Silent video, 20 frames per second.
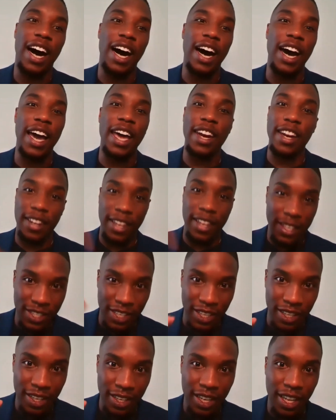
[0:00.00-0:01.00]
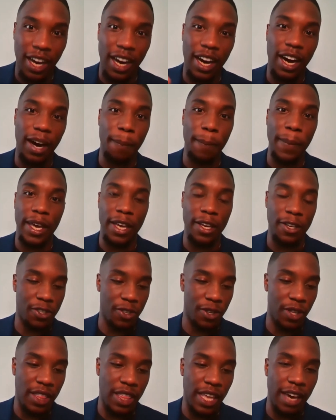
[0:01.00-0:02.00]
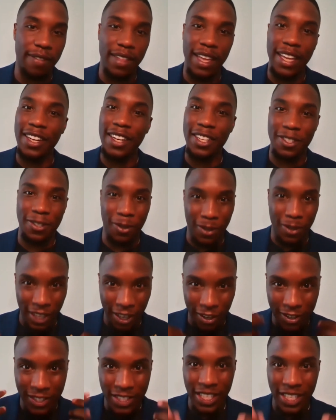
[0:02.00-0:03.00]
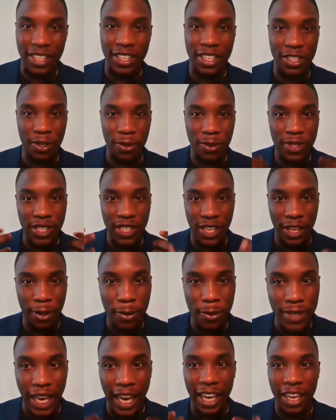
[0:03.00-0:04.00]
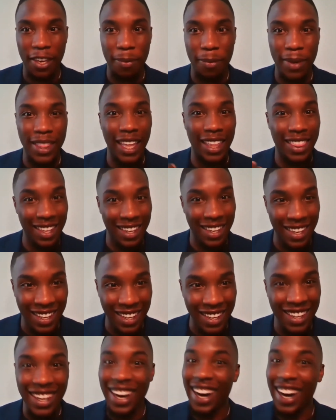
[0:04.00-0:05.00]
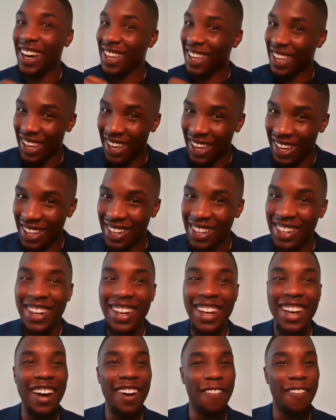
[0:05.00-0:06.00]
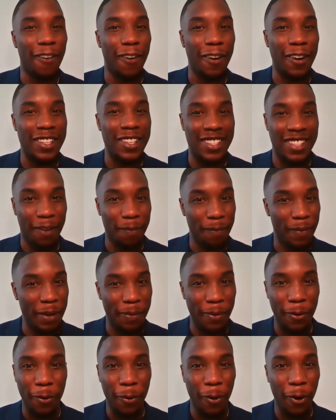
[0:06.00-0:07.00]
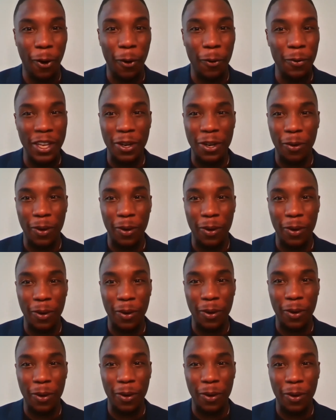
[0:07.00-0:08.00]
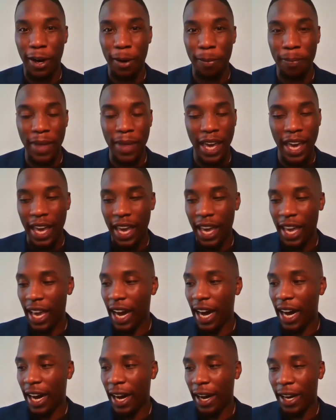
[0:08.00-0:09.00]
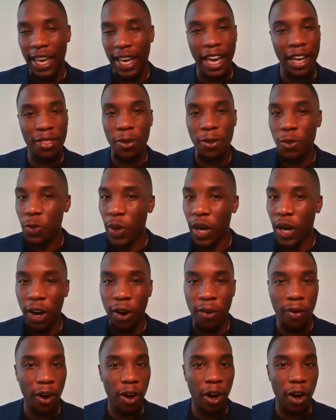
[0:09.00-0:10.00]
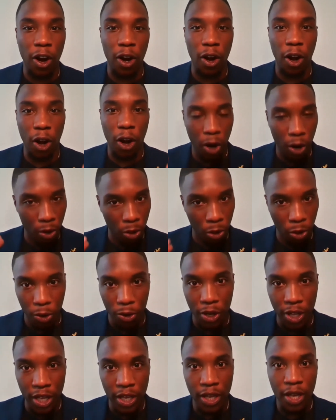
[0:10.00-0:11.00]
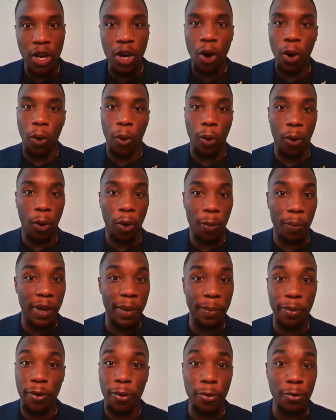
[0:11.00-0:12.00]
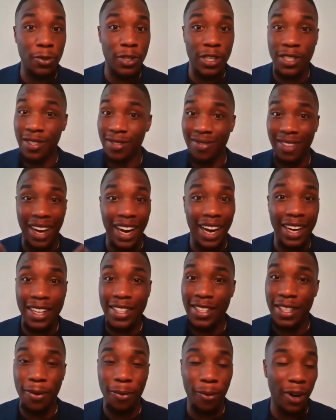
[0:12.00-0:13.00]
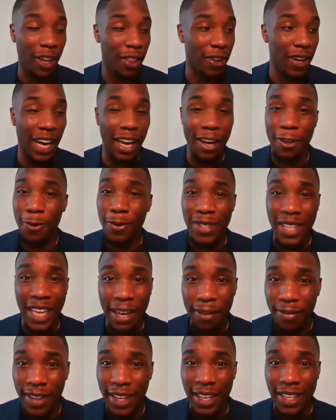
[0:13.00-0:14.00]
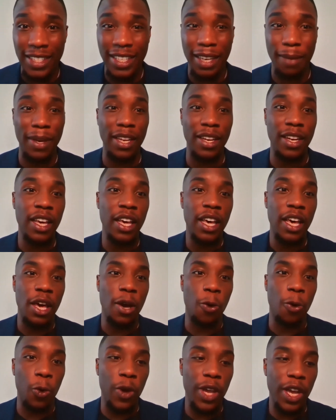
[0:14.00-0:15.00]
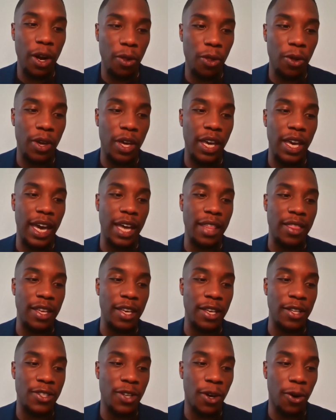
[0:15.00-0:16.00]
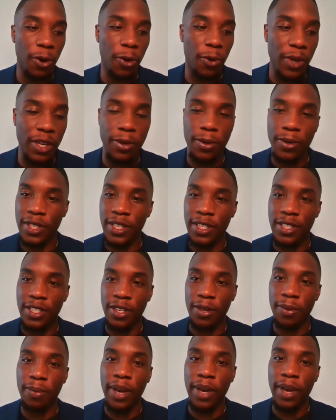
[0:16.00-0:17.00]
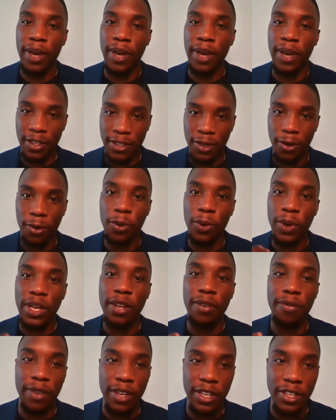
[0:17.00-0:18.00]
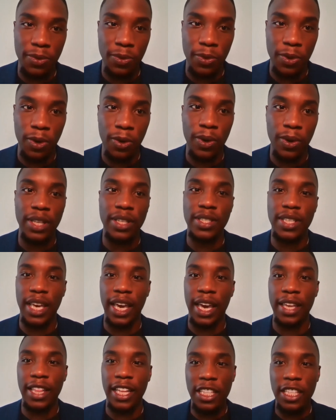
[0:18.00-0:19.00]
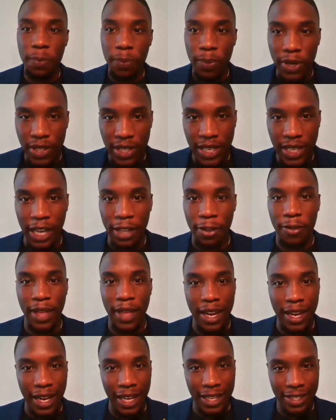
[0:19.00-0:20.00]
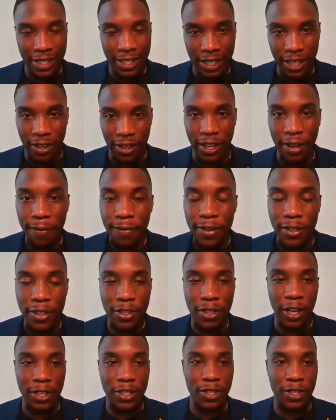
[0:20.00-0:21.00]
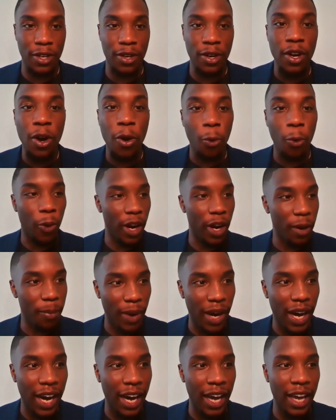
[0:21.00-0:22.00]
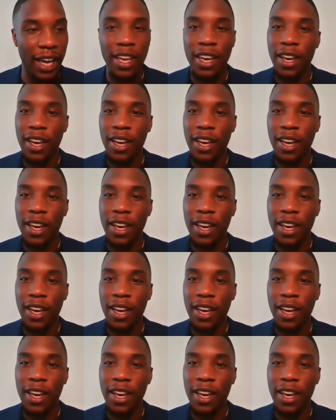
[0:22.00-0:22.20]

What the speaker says: In addition, making sure that they have that digital literacy and digital skills acumen that they need, again, for some people who are only doing it from, hey, K through 12 are learning, or people who just honestly want to learn how to use Netflix. I mean, we are looking at the total ecosystem and the total individual and saying, let's put together that necessary infrastructure whereby